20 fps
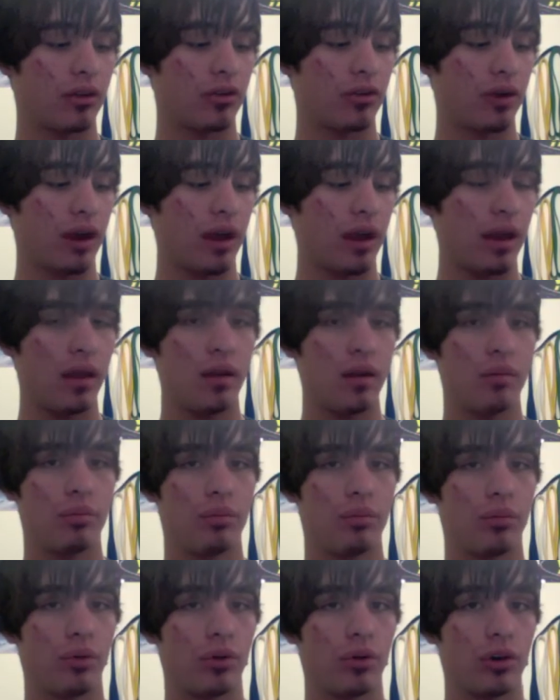
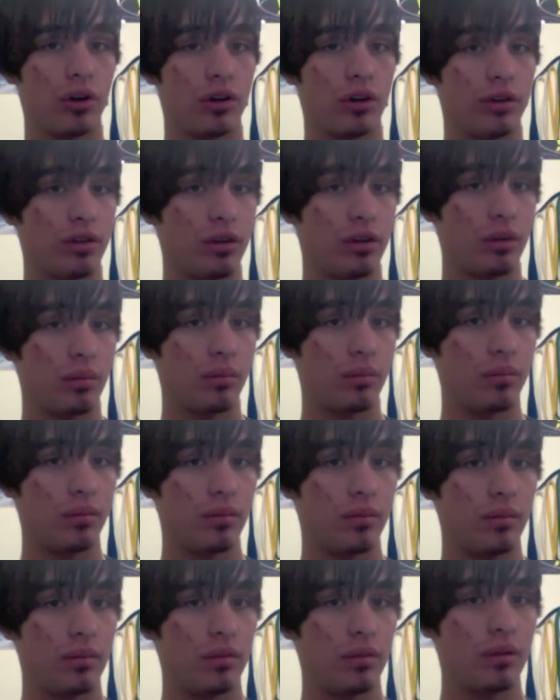great board to
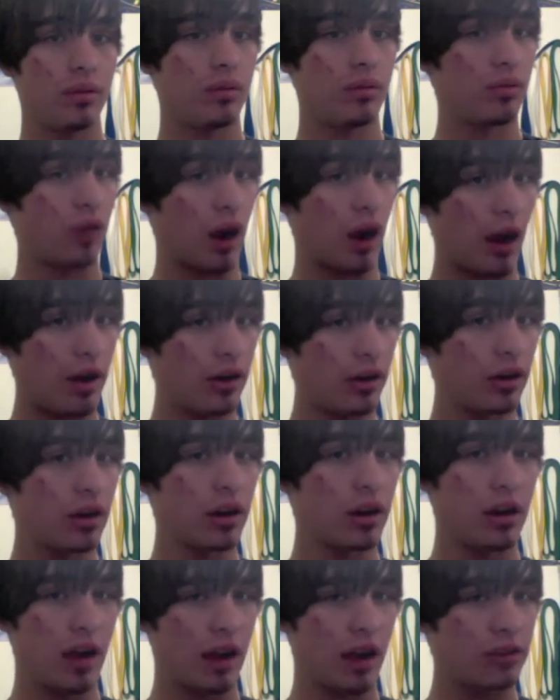rider
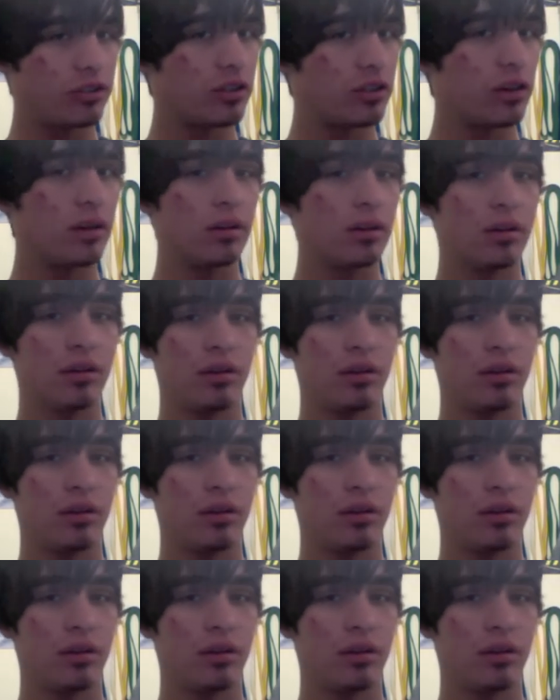connection.